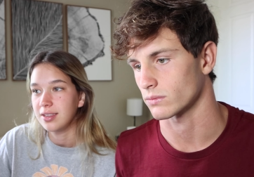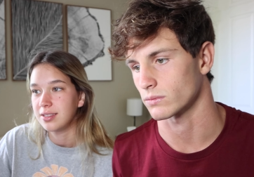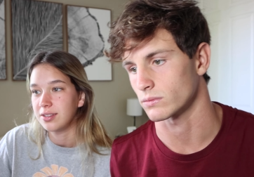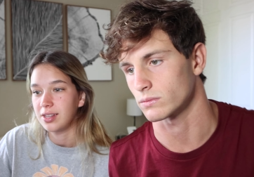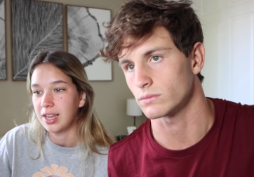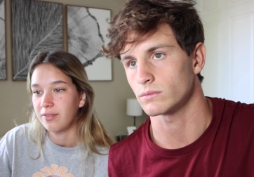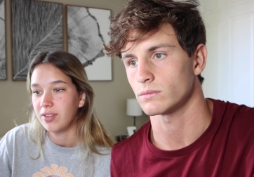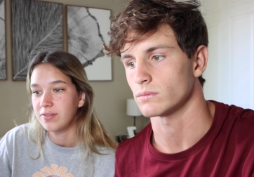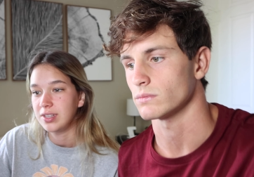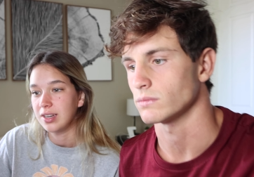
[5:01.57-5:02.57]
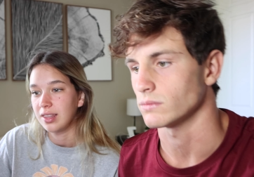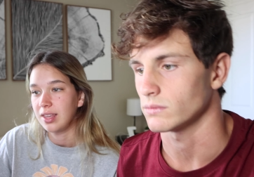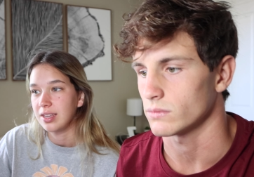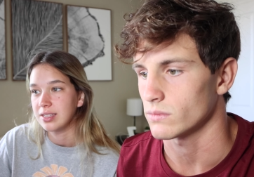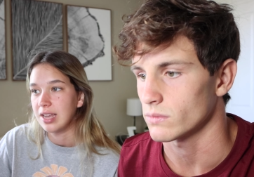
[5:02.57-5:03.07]
Speaker 1: he's still like 15,
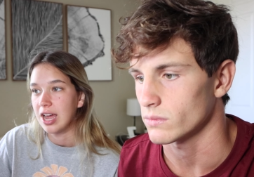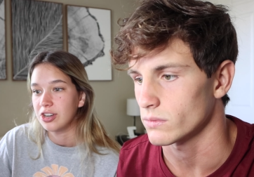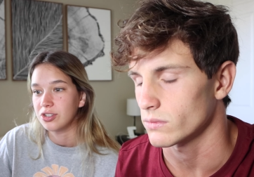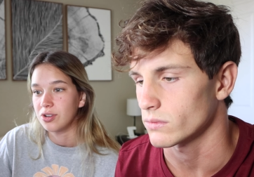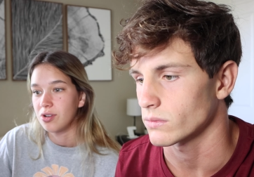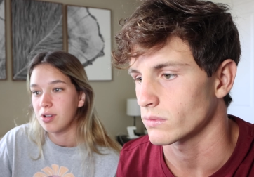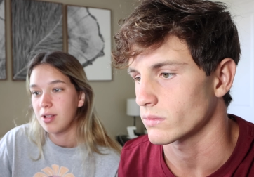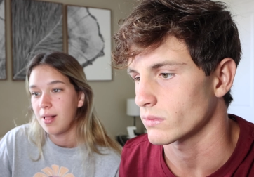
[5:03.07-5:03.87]
I think he's natural.